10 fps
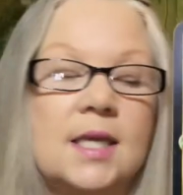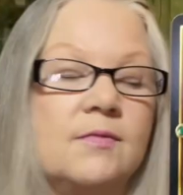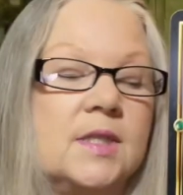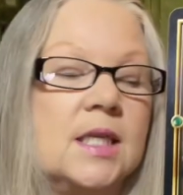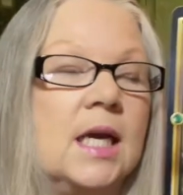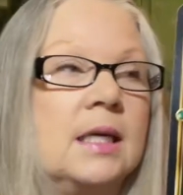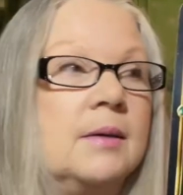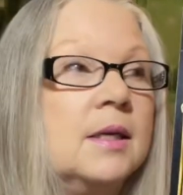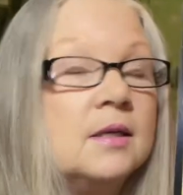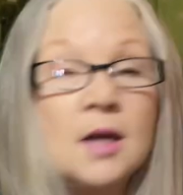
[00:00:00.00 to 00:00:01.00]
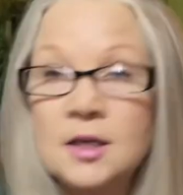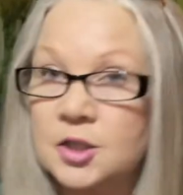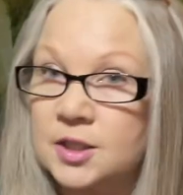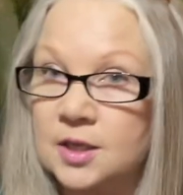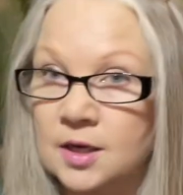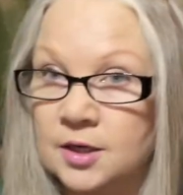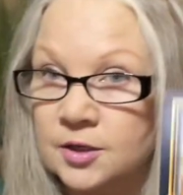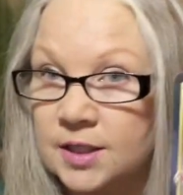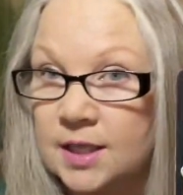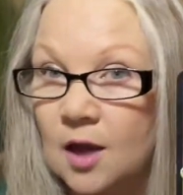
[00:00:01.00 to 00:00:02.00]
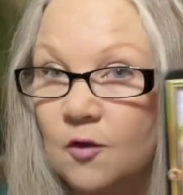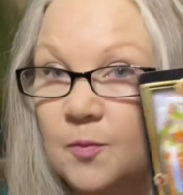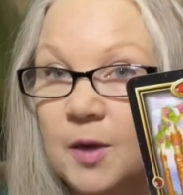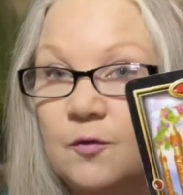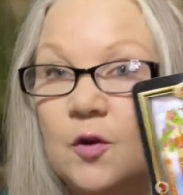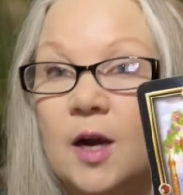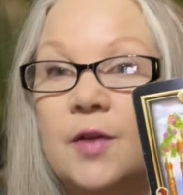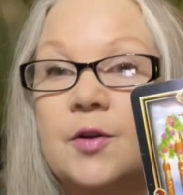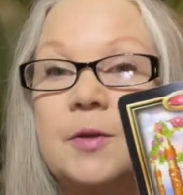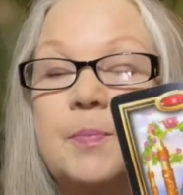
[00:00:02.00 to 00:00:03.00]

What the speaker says: have done, not just on yourself, but for other